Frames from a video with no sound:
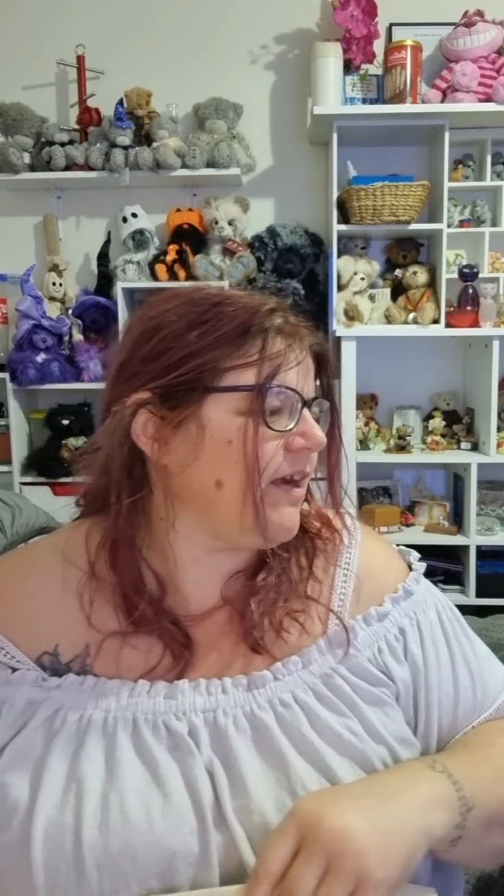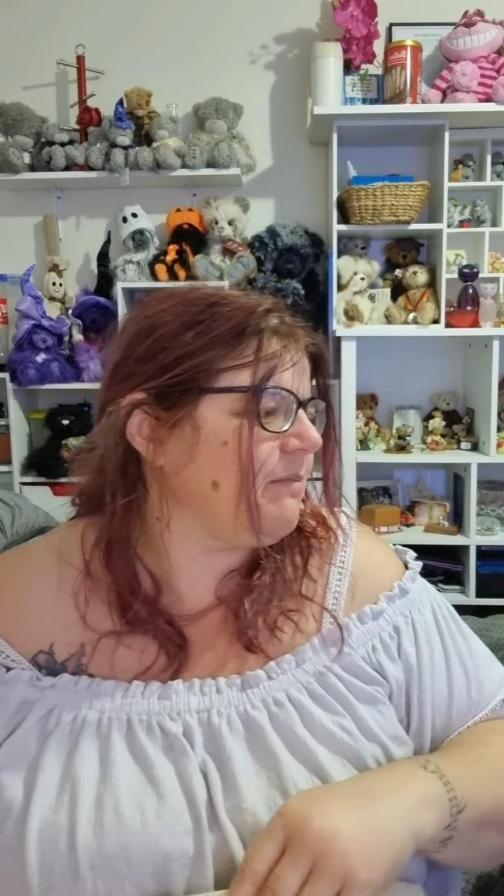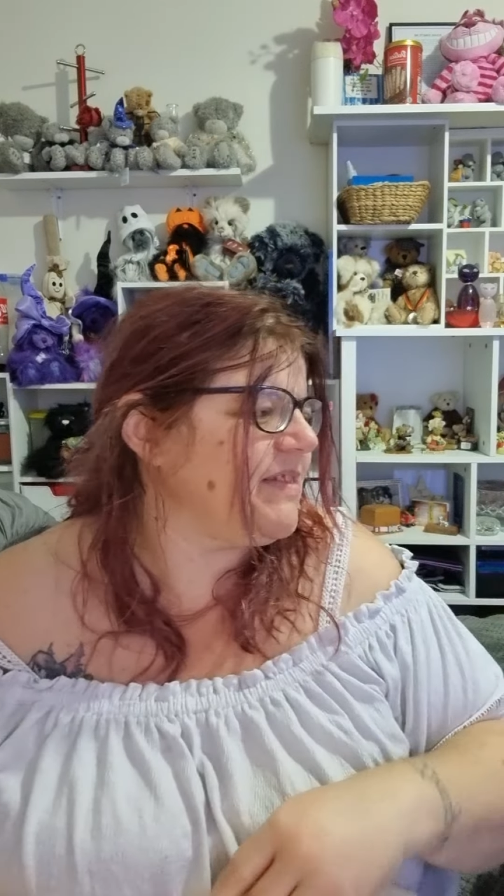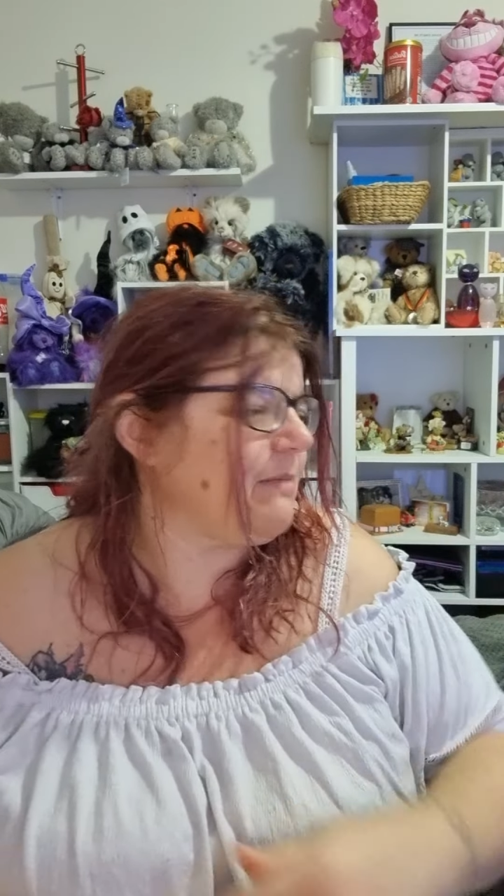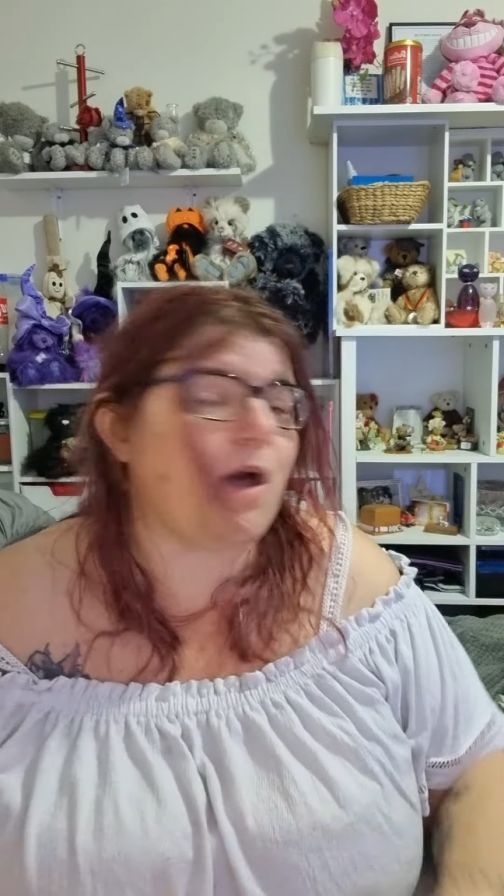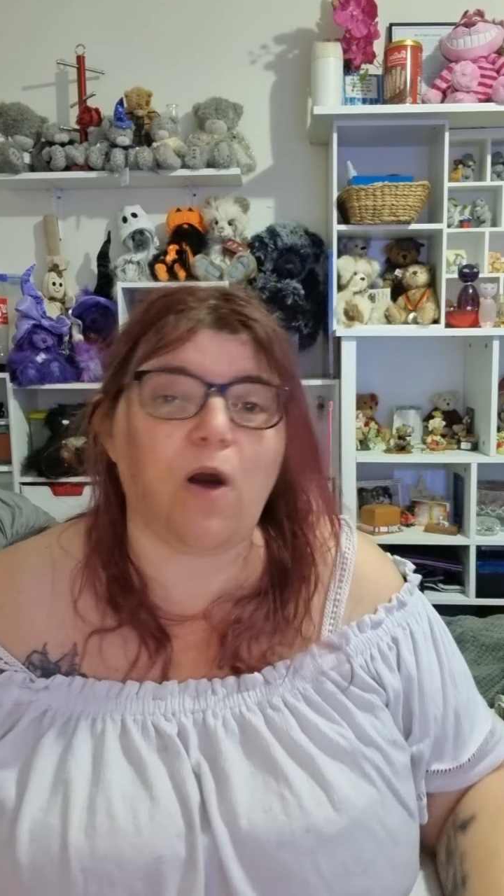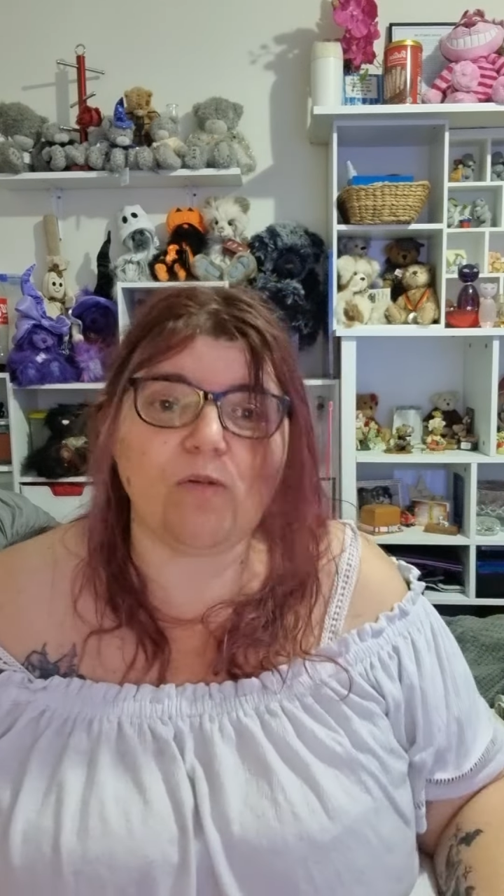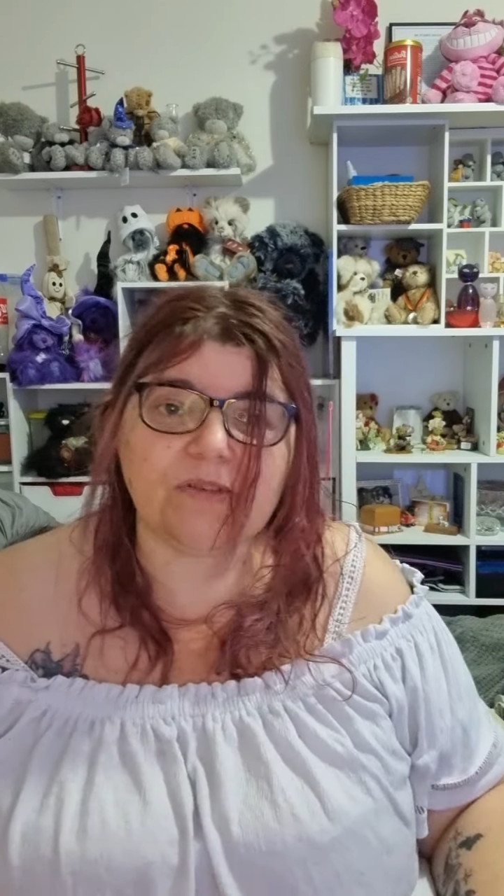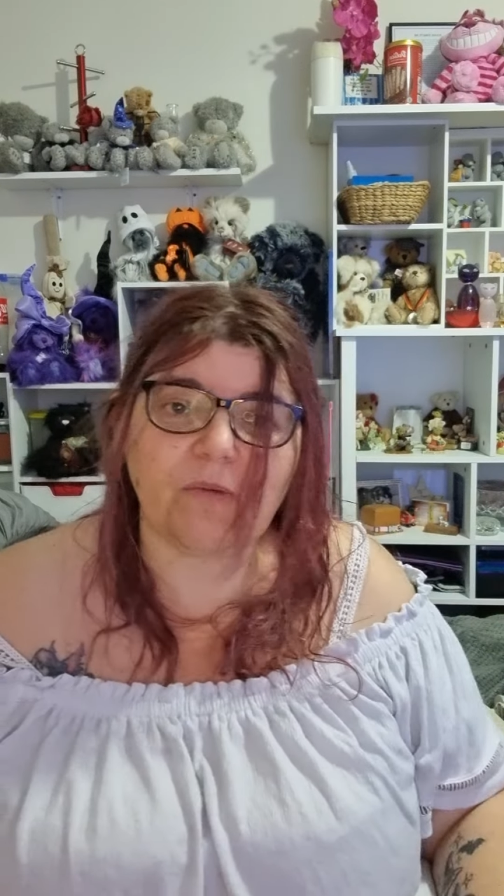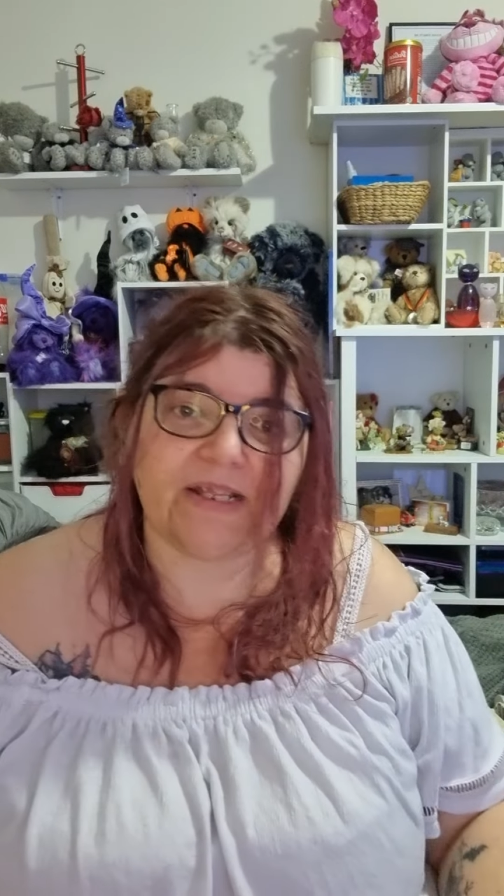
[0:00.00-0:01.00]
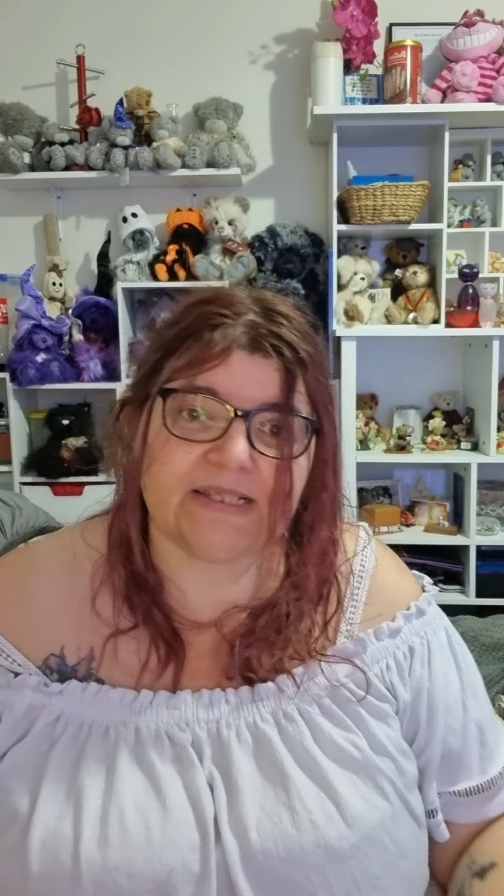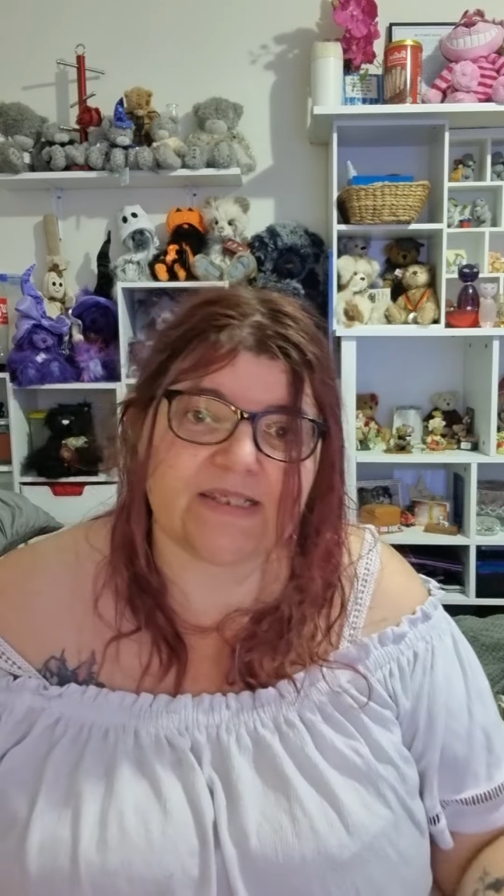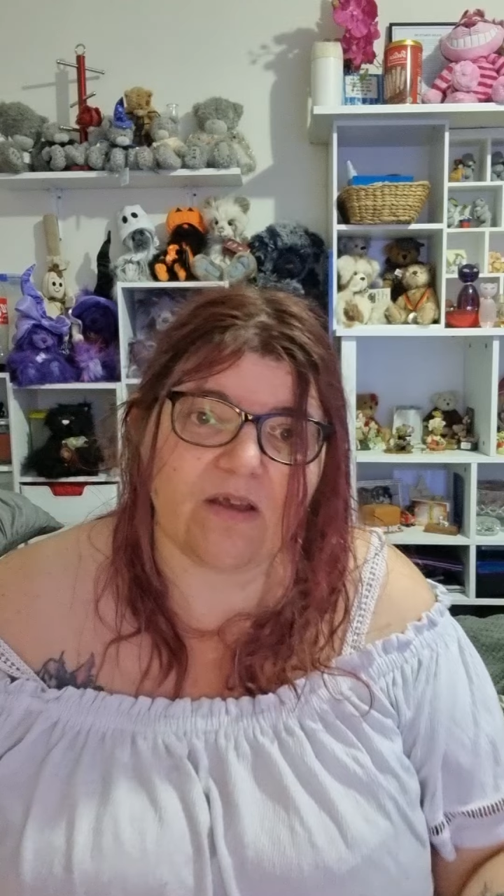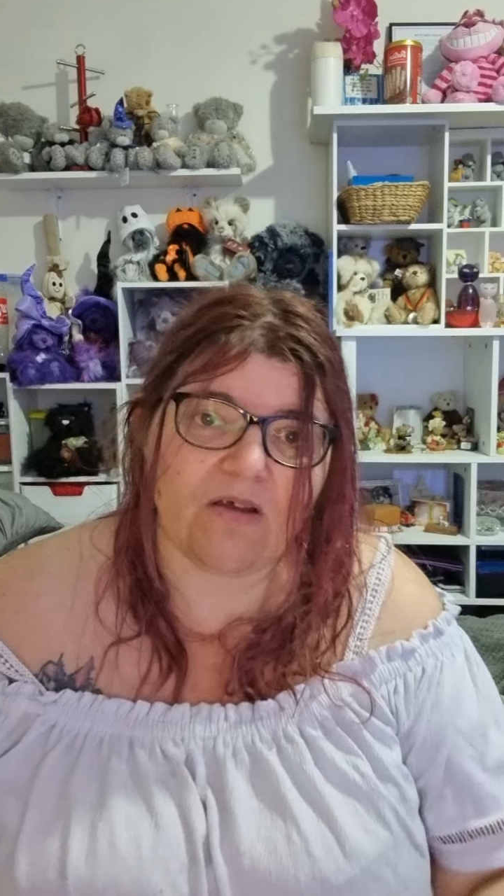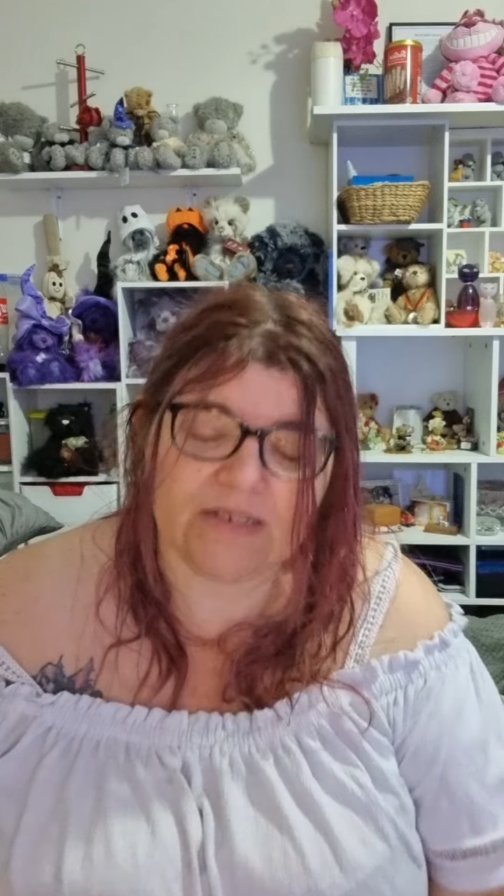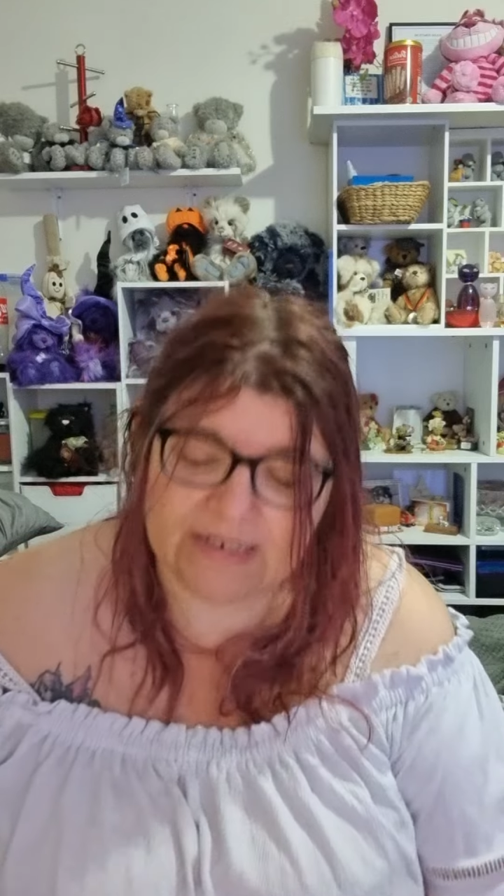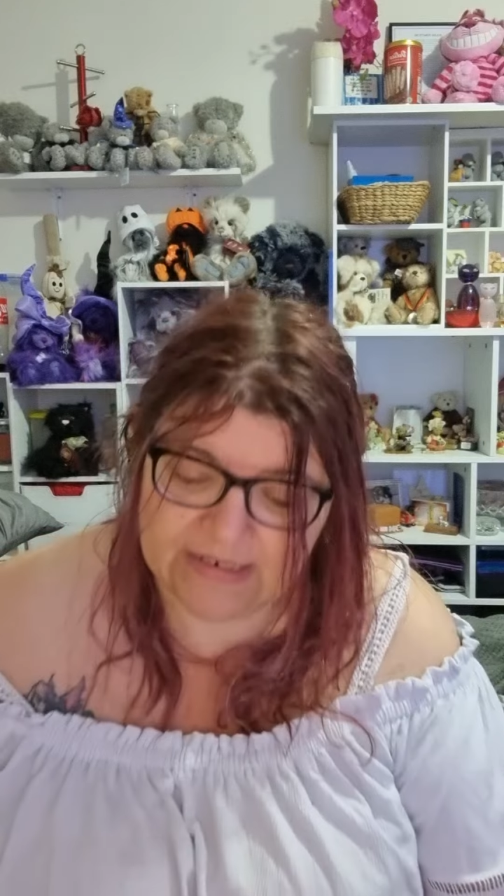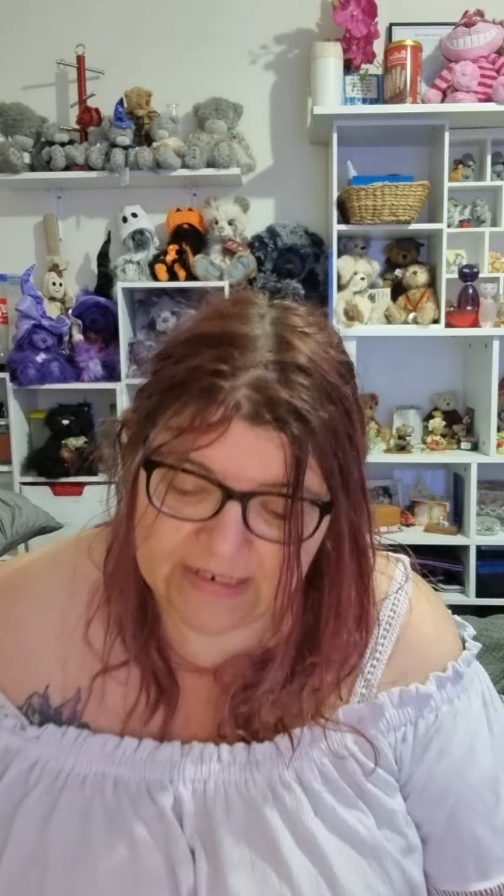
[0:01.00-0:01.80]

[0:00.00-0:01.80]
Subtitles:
going to be some older ones on